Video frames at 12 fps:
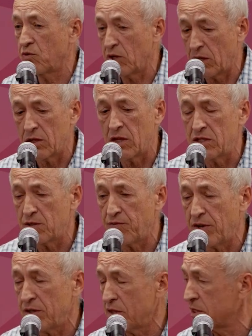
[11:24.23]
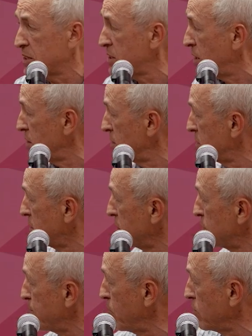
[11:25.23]
we identify in these studies
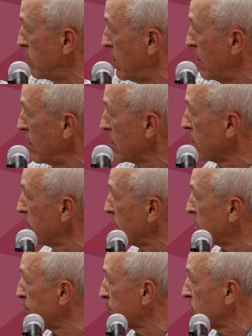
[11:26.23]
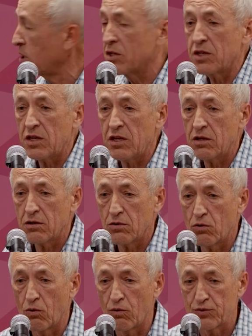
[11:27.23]
correspond glycoprotein E
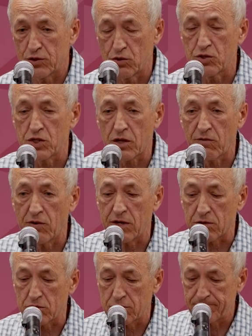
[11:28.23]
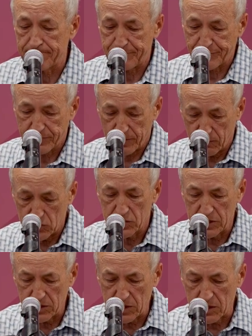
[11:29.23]
of zoster virus, which is
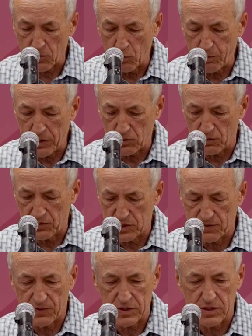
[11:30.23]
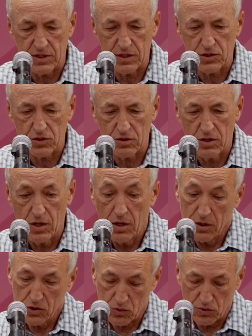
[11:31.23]
integral part of this vaccination.
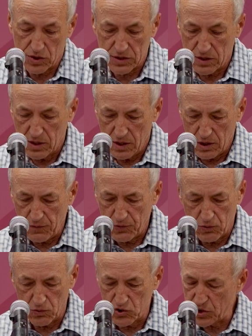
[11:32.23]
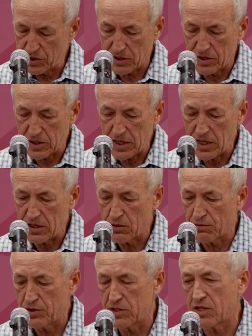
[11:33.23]
So it's if you generate any
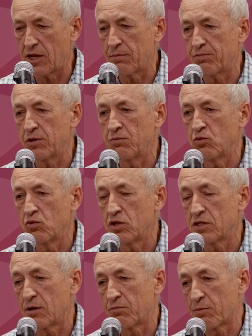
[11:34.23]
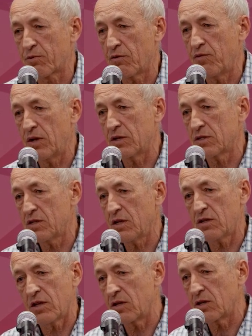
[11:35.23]
of this type immune receptor profiling
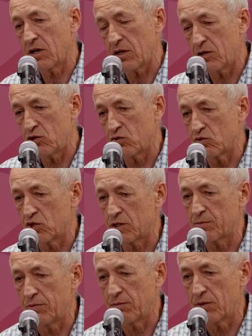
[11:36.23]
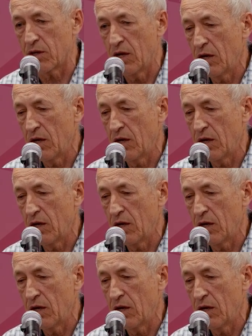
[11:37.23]
data, I encourage you just maybe